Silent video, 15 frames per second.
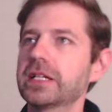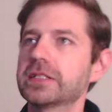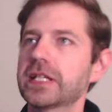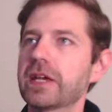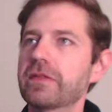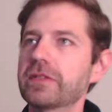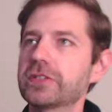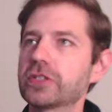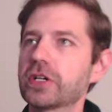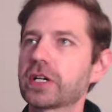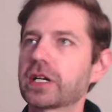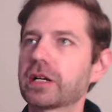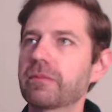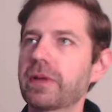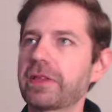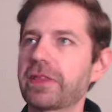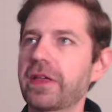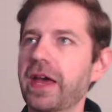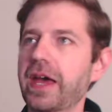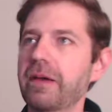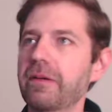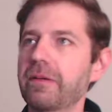David took
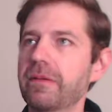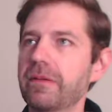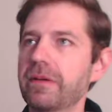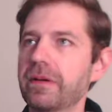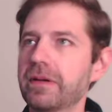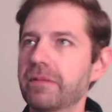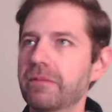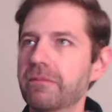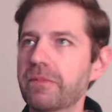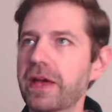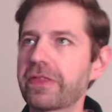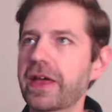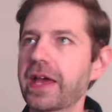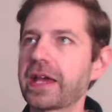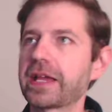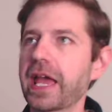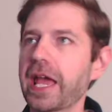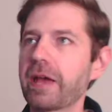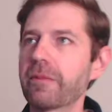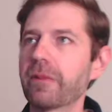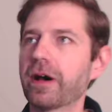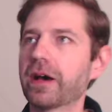Metha- Metheg
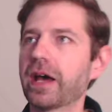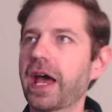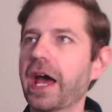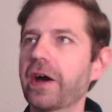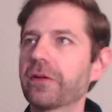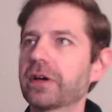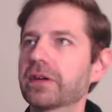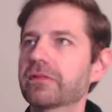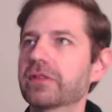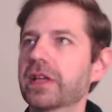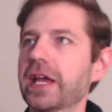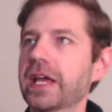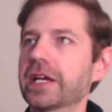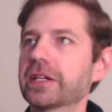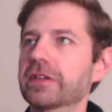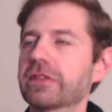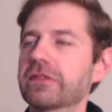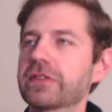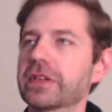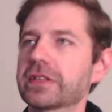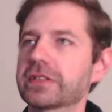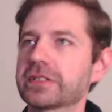Ammah out of the hand of the
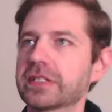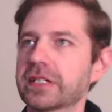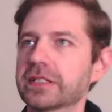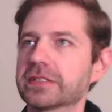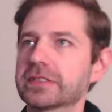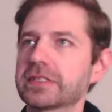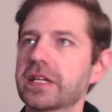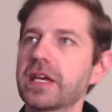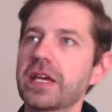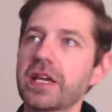Philistines.